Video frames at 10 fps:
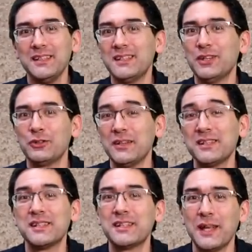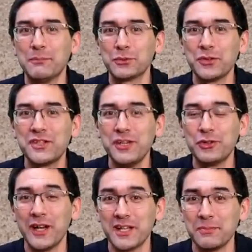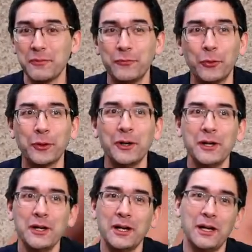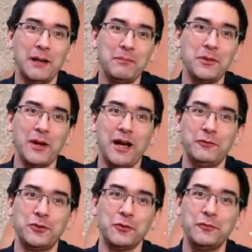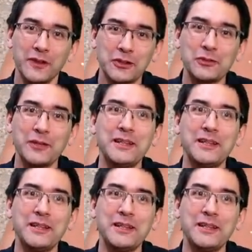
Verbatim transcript: essentially it's the same procedure as before. Um, you have to filter